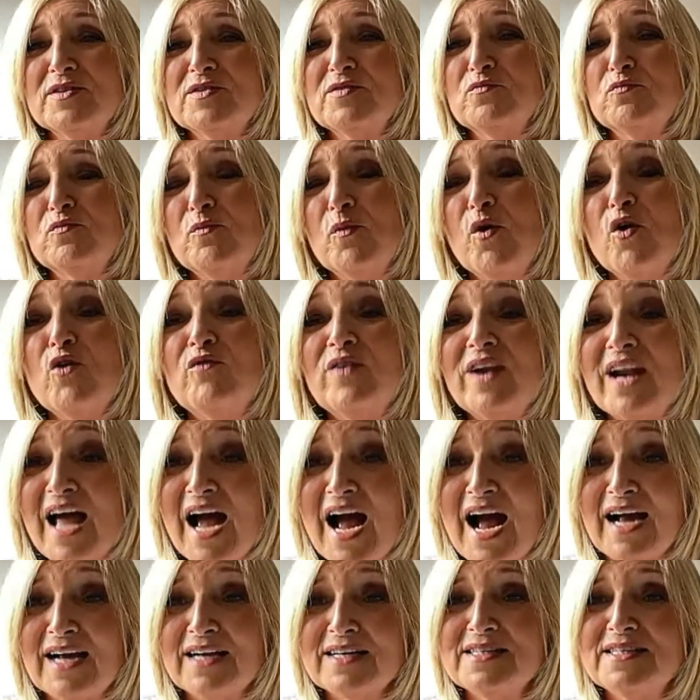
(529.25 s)

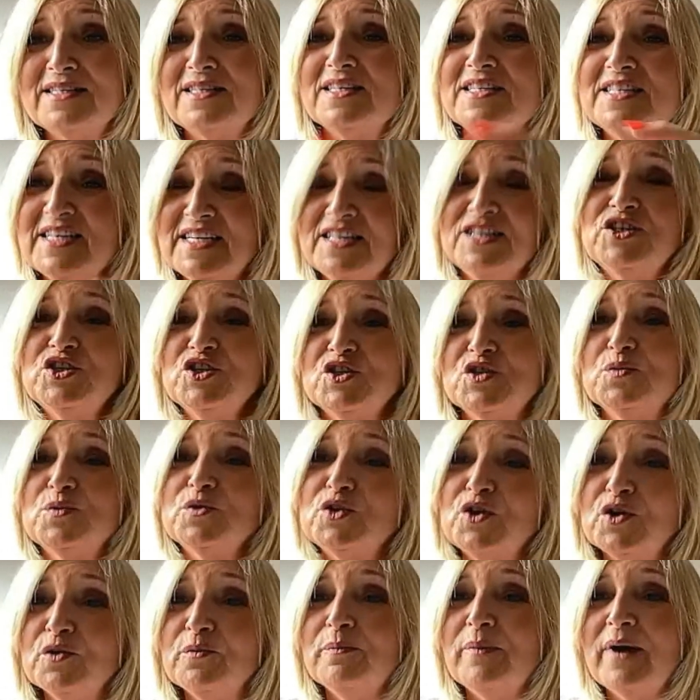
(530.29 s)
relaxed, the tinnitus would
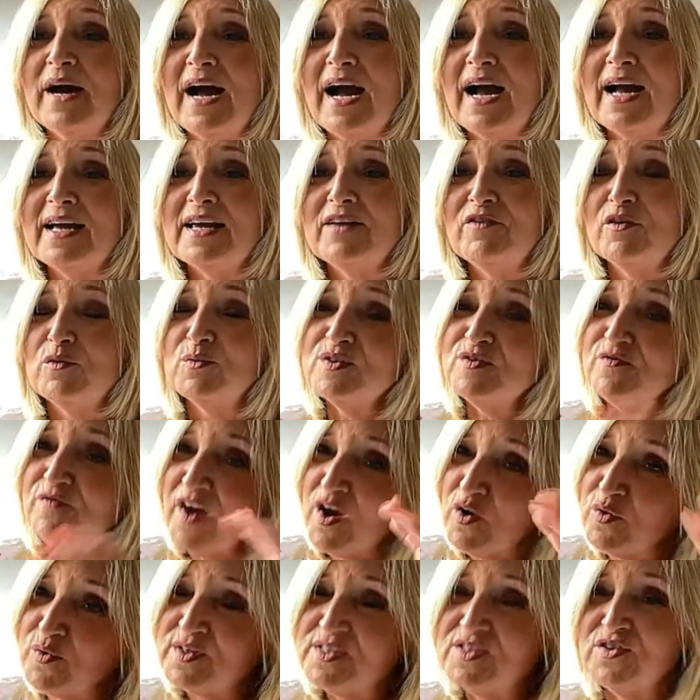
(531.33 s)
come back. If I was
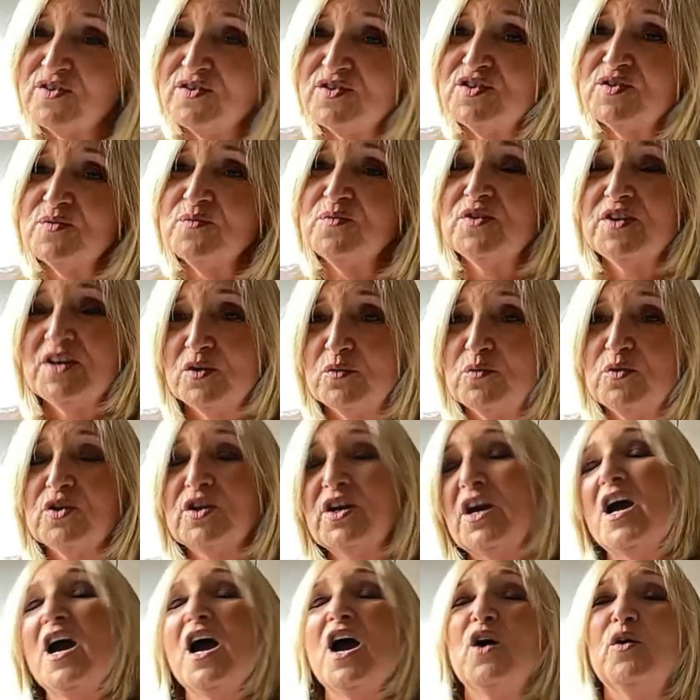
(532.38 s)
focused on something, it would
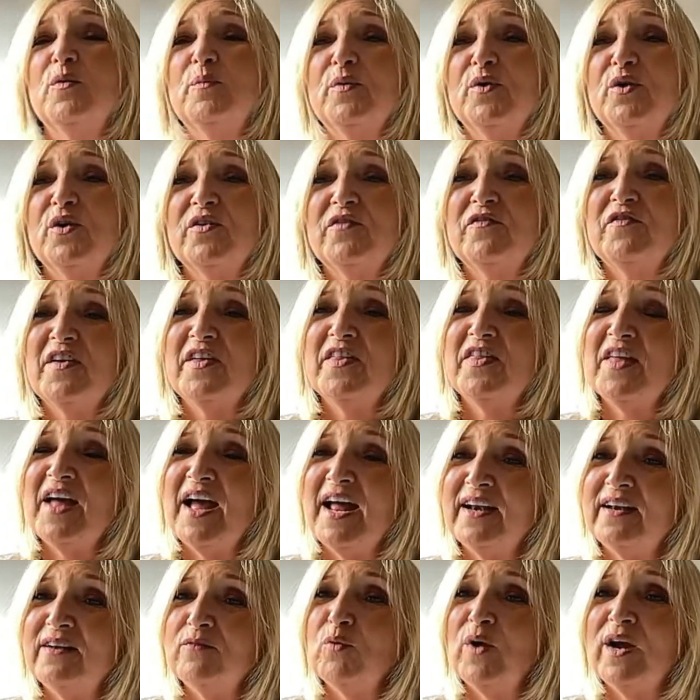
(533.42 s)
go. But if I
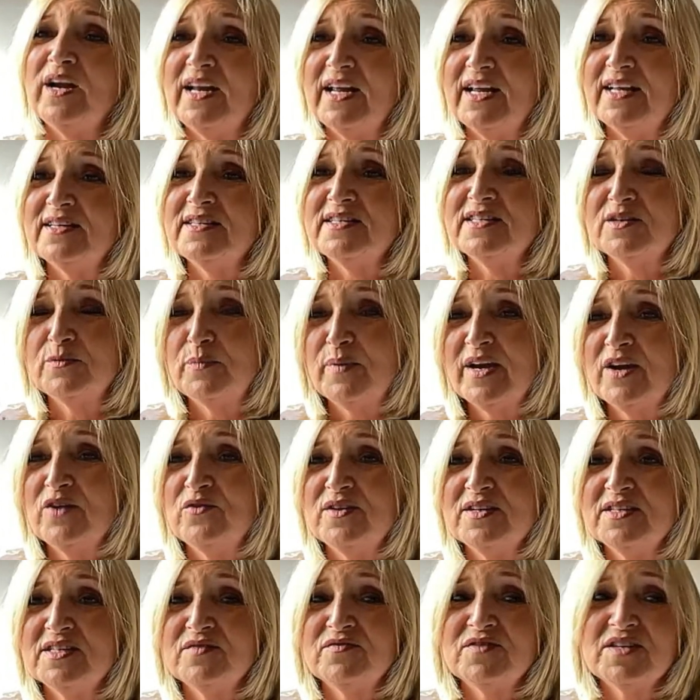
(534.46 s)
then went into
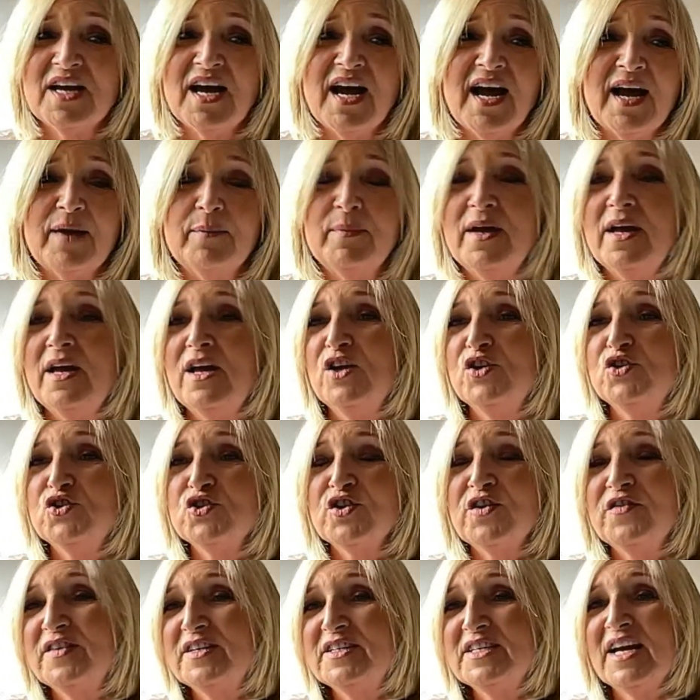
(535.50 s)
periods of time
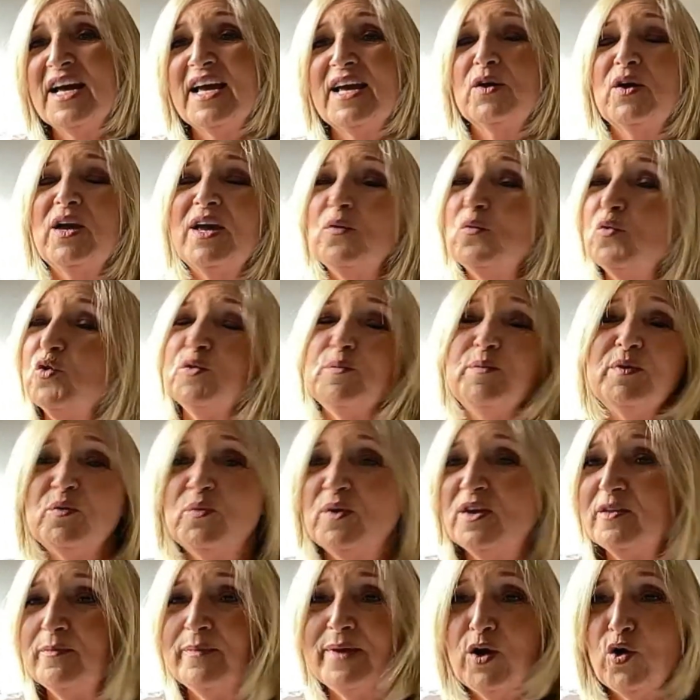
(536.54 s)
during the day, it would be
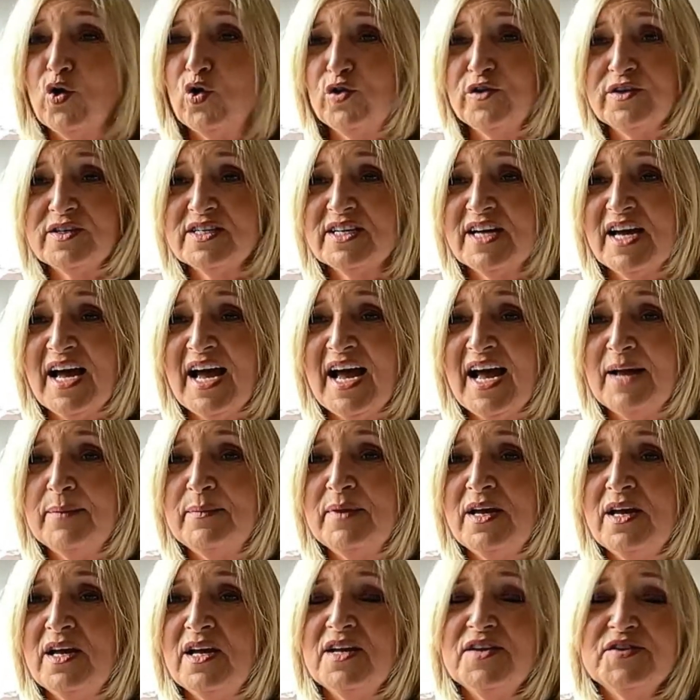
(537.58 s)
with me all the time.
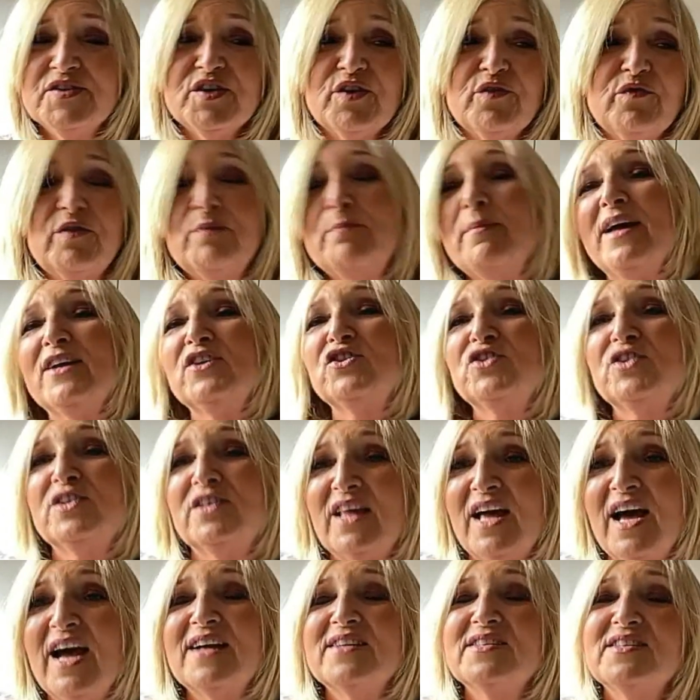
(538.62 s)
So if we measured
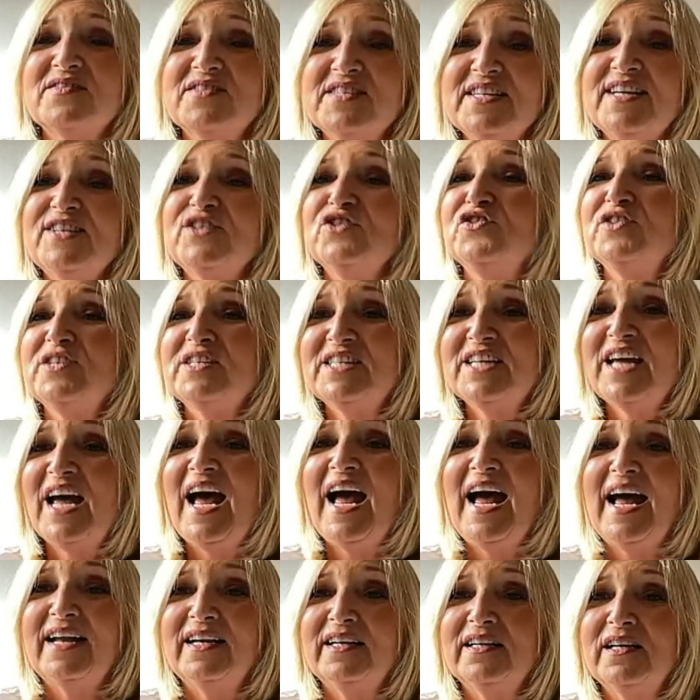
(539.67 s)
that, as I said, on a
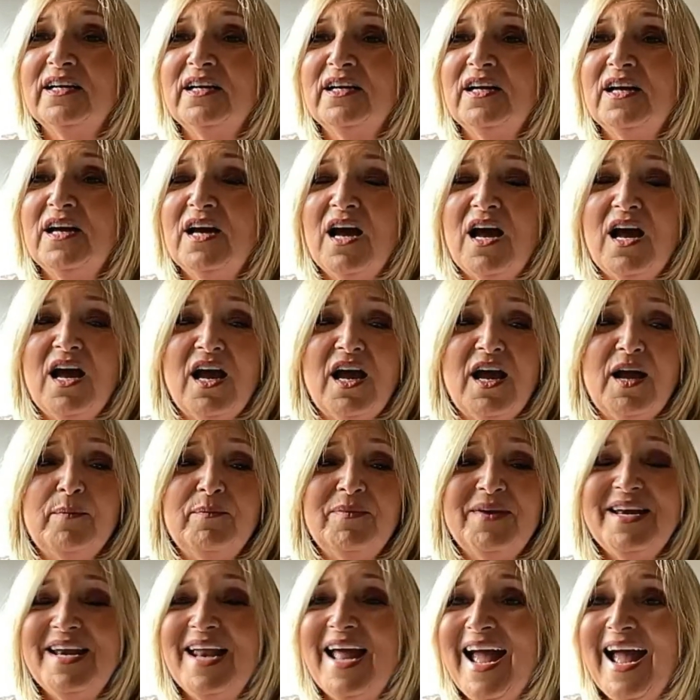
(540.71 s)
10,
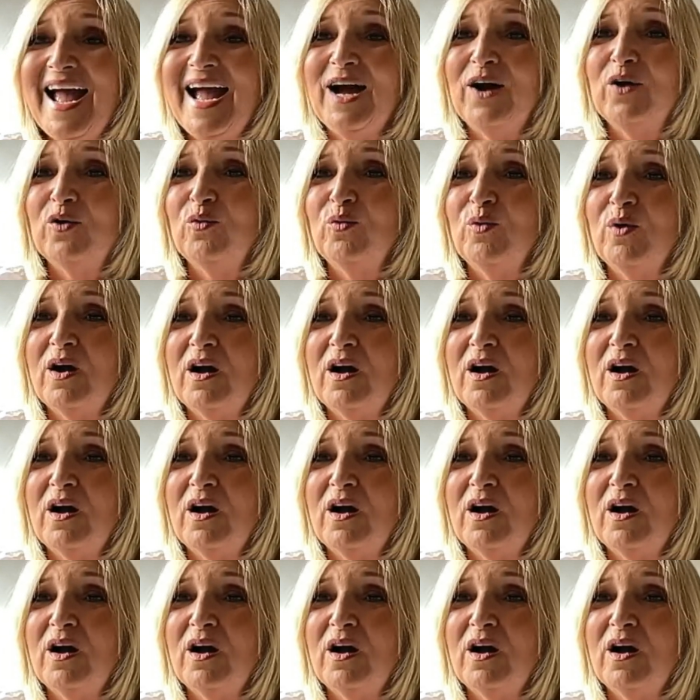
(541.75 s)
now